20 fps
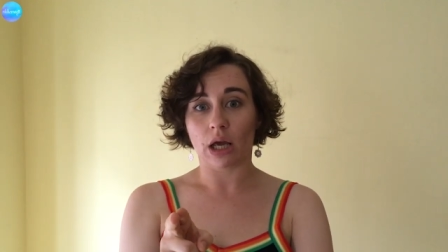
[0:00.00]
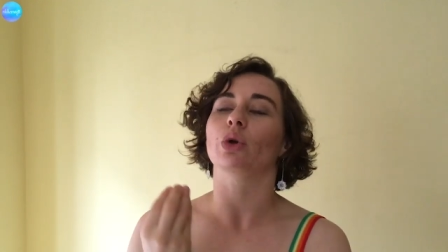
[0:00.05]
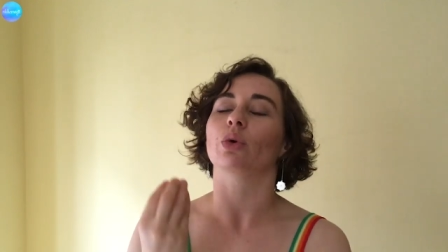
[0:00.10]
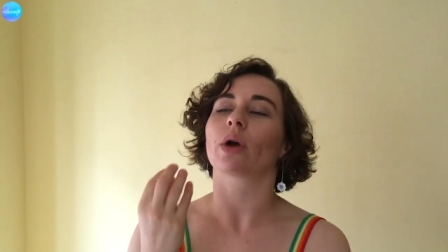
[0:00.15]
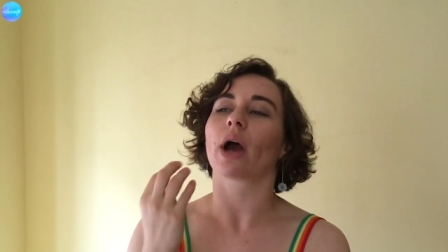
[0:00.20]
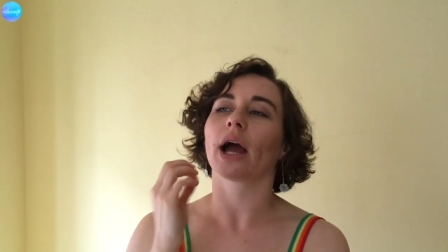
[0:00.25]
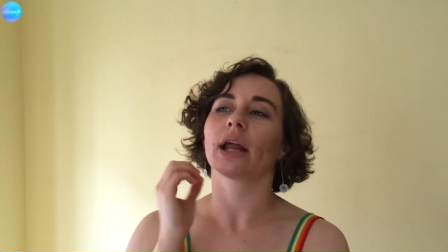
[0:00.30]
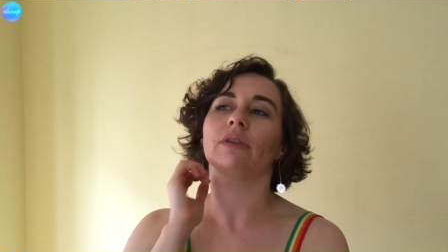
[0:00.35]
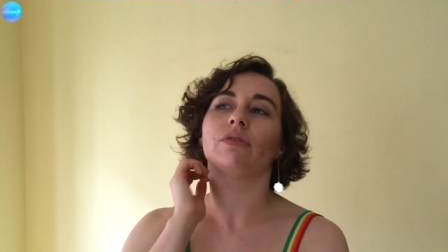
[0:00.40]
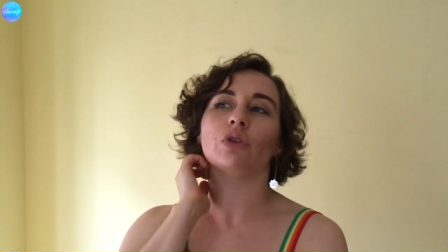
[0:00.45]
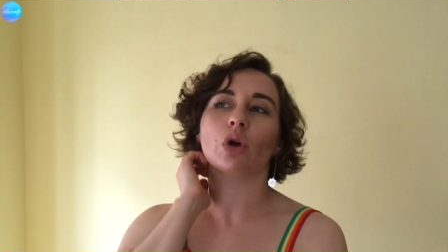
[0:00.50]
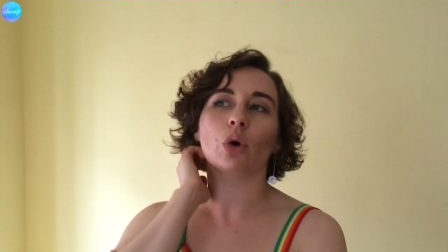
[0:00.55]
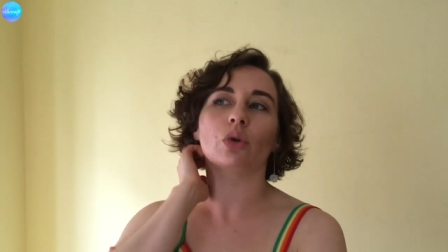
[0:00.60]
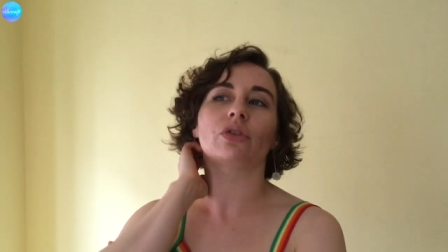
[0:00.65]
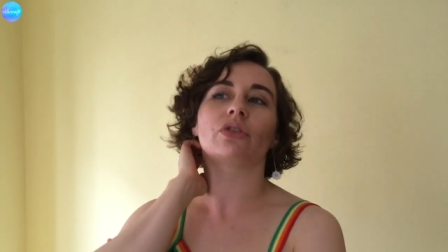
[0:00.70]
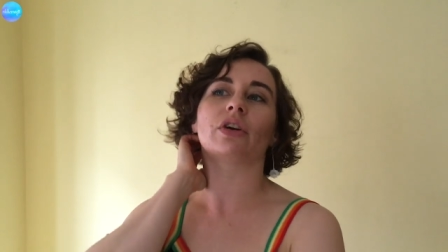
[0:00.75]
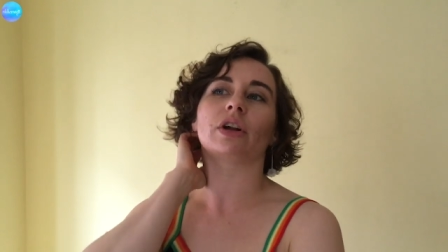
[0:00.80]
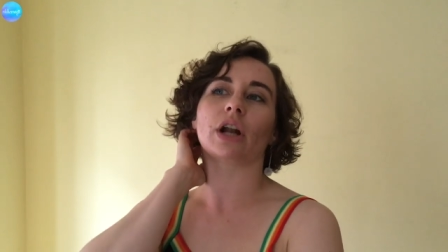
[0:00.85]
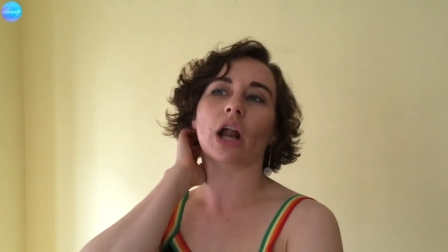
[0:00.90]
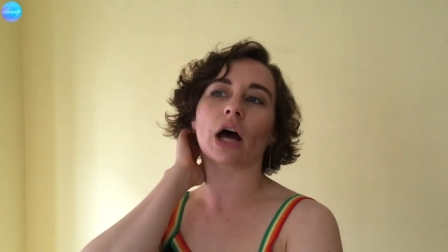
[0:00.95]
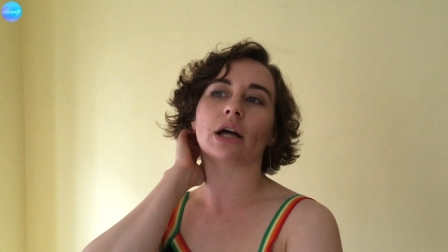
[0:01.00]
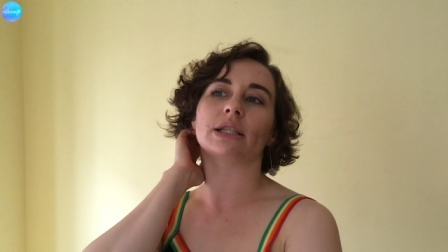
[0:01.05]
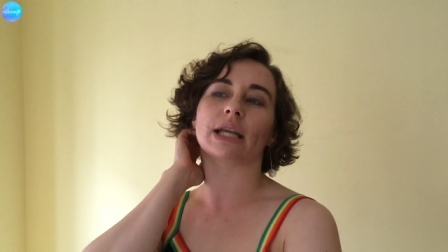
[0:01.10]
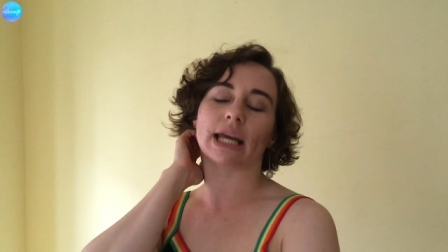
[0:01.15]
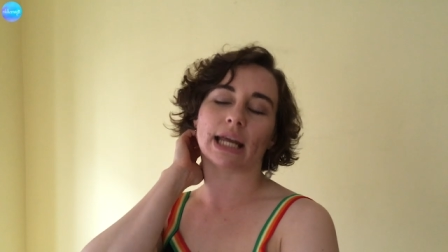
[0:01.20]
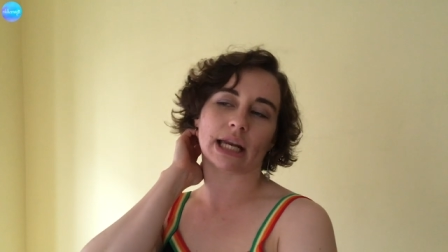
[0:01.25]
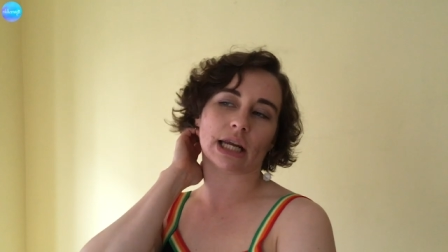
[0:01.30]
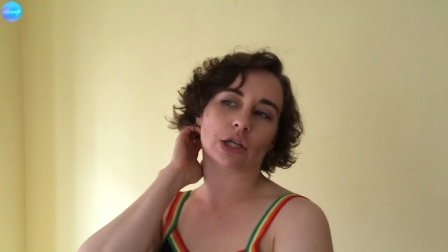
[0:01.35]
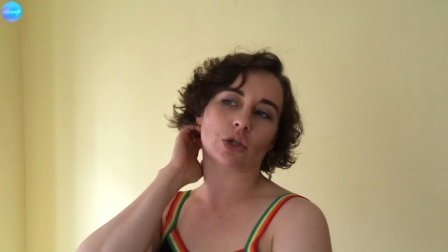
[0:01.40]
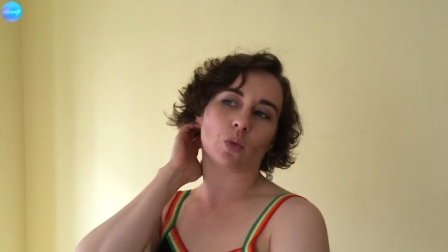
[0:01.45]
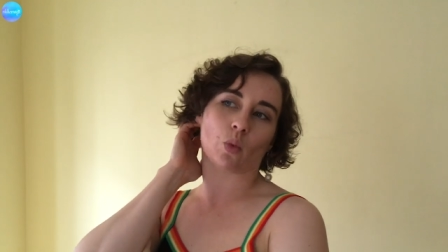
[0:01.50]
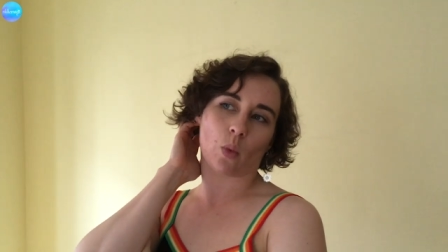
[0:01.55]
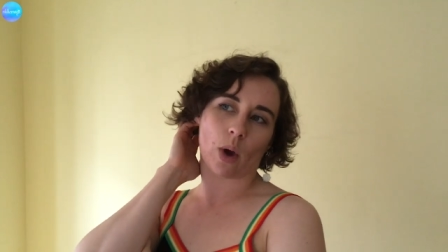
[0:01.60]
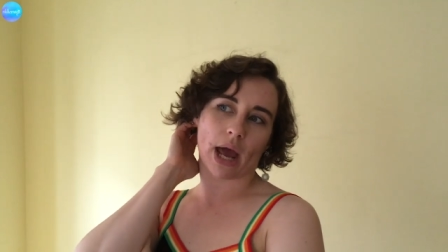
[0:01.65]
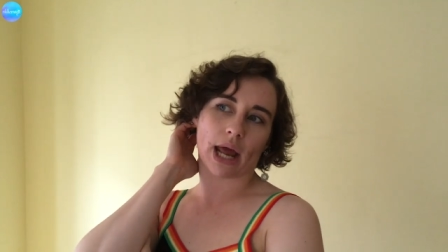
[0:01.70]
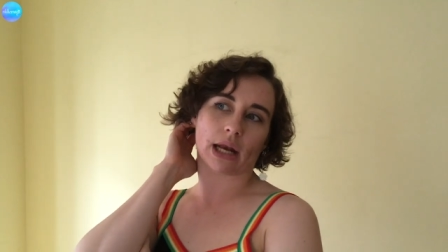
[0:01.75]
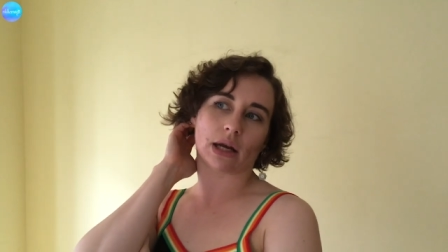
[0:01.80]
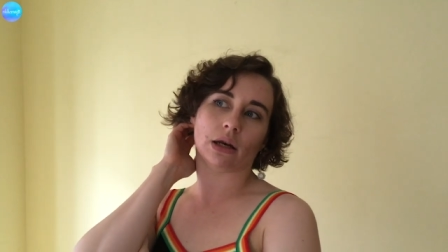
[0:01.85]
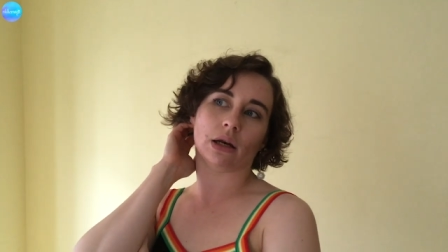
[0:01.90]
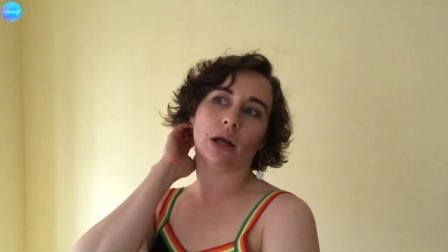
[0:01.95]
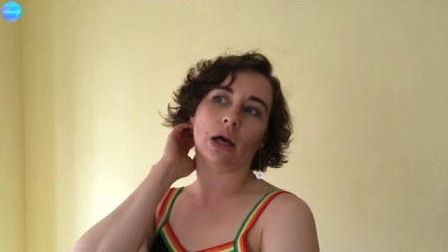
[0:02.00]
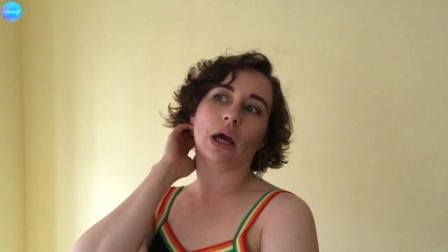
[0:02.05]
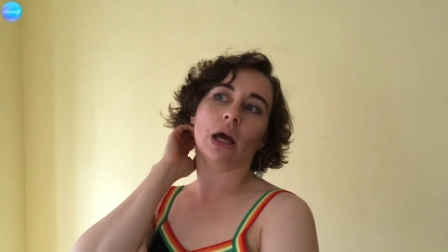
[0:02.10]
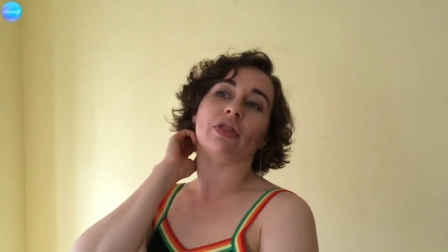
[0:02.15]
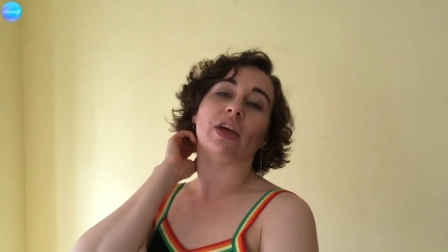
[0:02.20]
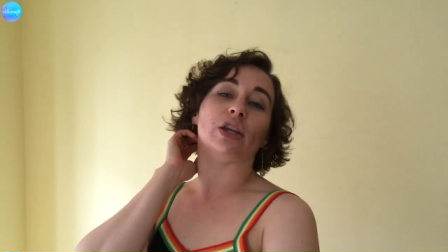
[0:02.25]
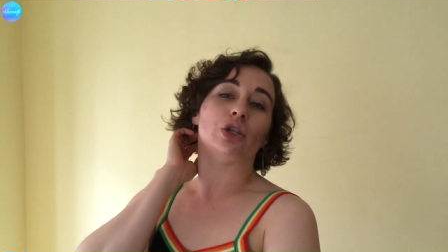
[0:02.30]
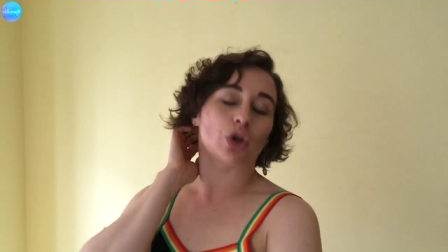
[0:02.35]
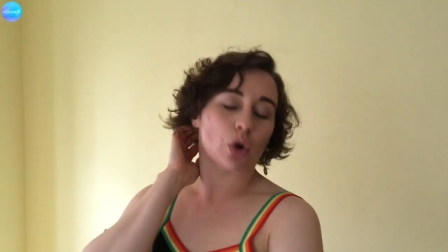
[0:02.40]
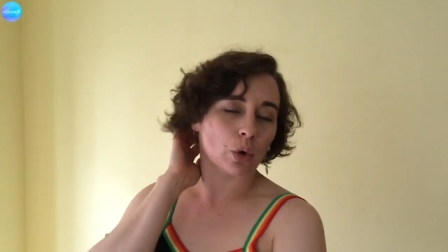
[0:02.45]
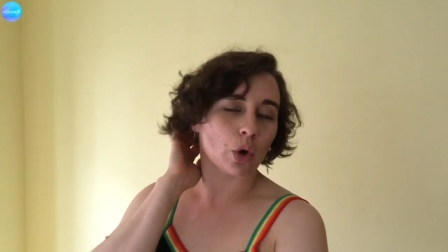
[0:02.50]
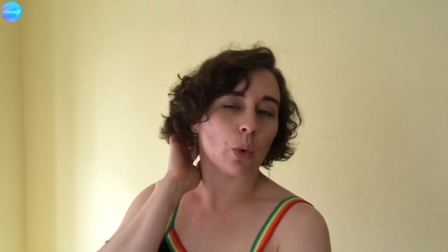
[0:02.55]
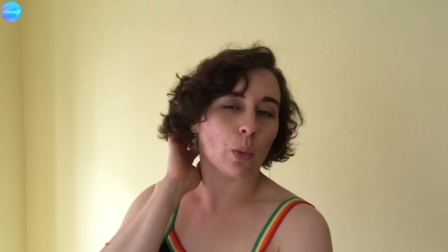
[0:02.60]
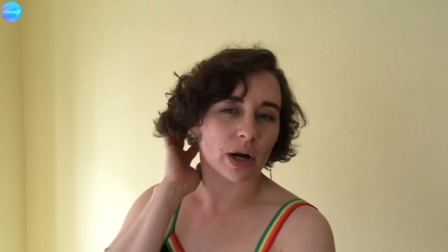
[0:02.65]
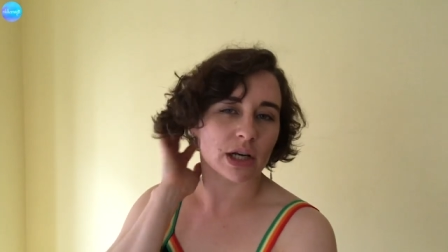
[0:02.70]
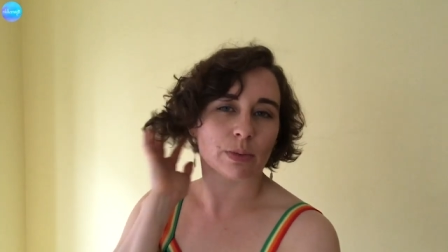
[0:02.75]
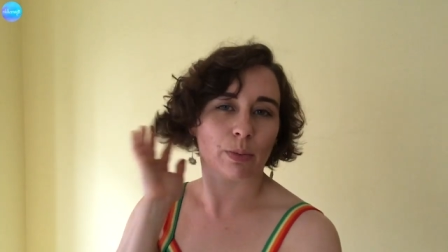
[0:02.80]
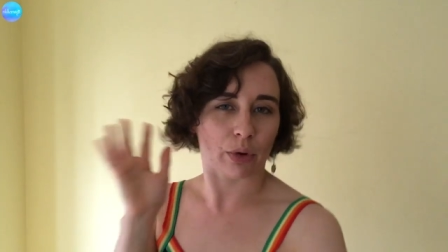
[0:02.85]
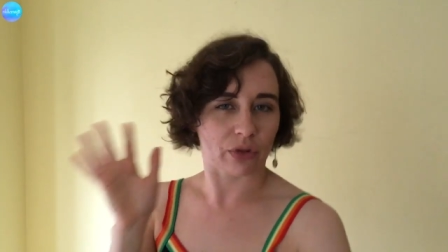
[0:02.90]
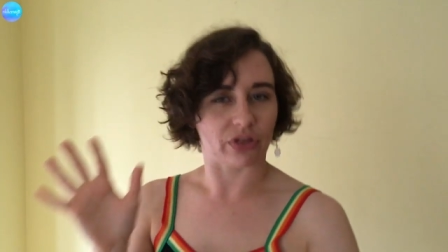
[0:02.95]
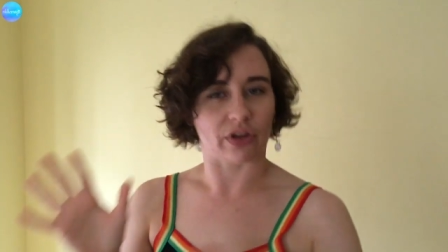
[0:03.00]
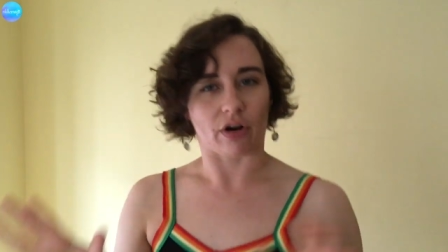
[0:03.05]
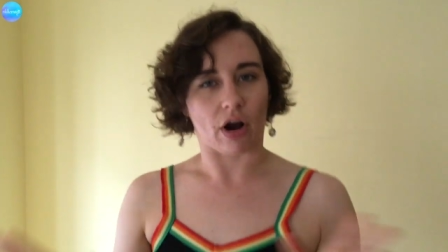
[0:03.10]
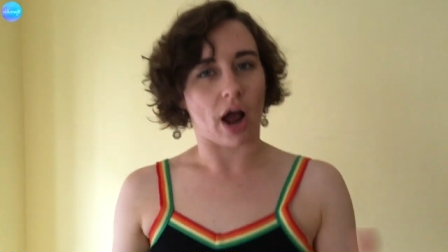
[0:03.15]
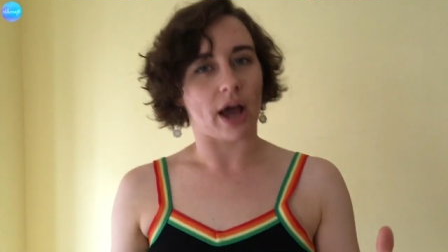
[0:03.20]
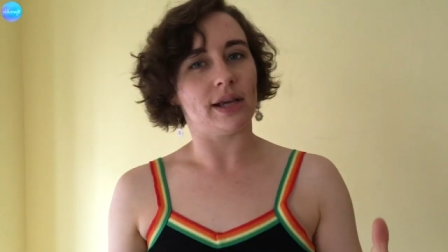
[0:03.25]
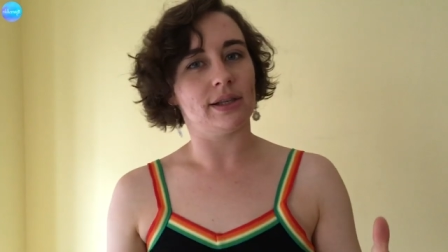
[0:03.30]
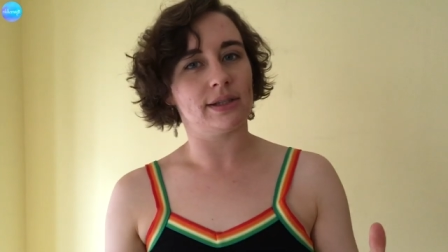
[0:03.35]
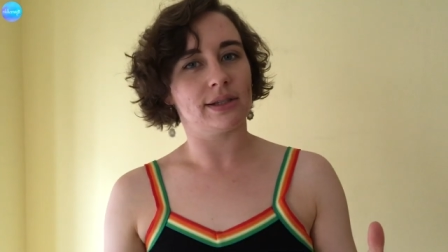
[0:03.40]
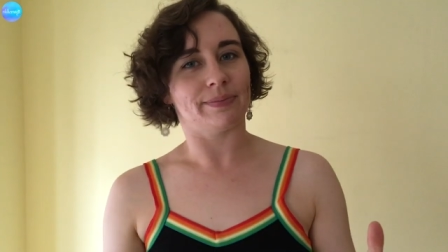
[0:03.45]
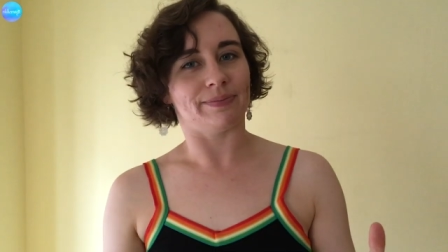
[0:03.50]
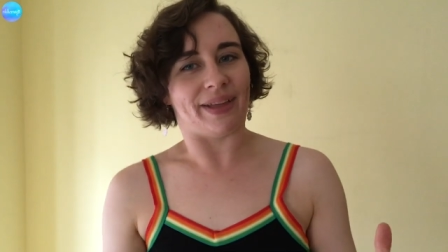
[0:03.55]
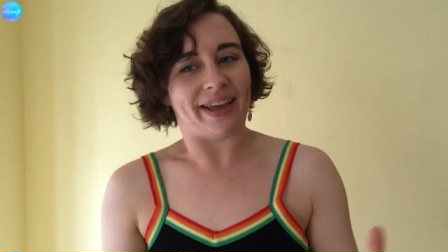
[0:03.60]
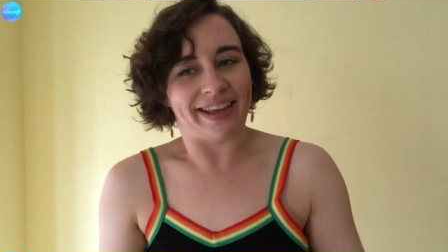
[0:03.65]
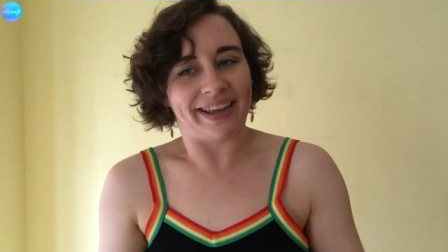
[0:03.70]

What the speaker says: You kind of know that they're not in it when they don't know where to put their eyes.